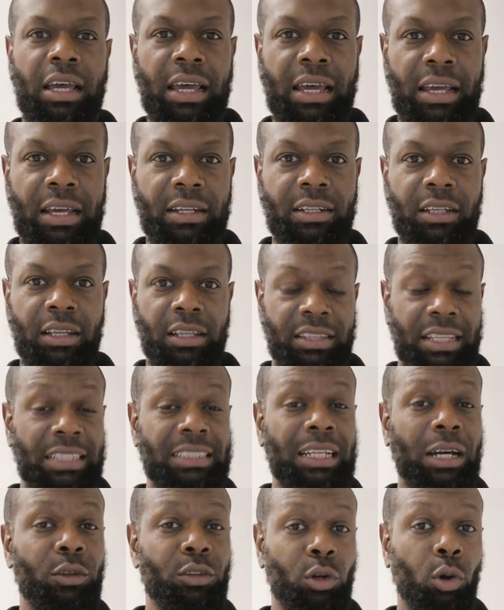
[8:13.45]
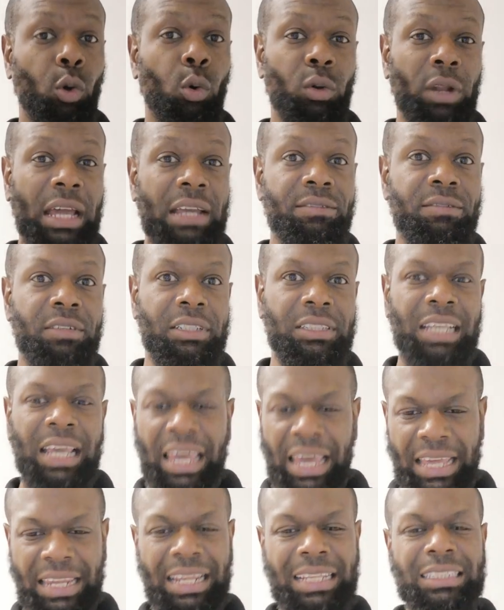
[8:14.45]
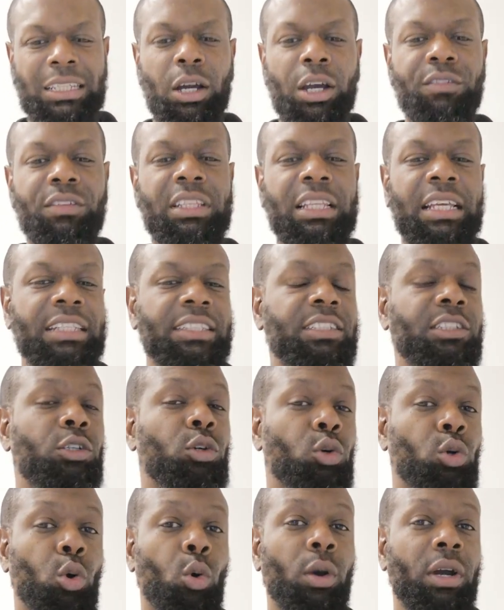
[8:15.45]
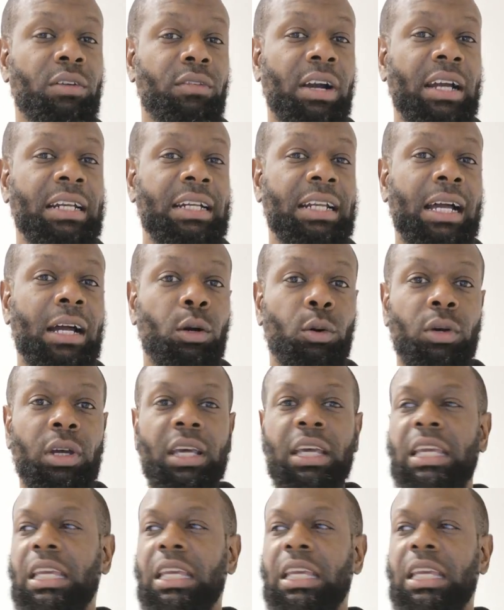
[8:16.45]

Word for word: And that's how their whole life is. And that's how everything's still going right now.